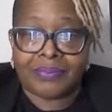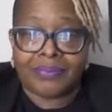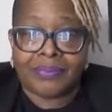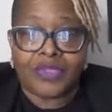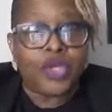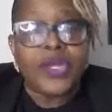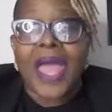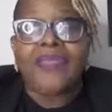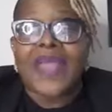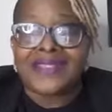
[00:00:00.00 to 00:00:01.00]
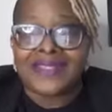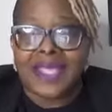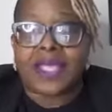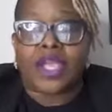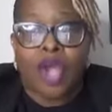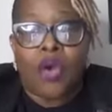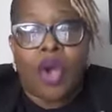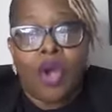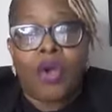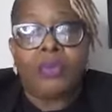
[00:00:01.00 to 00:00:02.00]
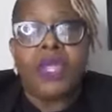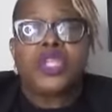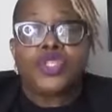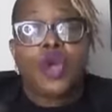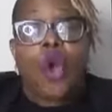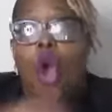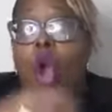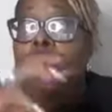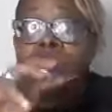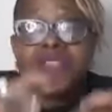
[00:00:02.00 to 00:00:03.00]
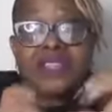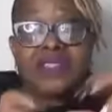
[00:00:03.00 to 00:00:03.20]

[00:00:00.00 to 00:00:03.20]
You're not that sick, go home. So all of these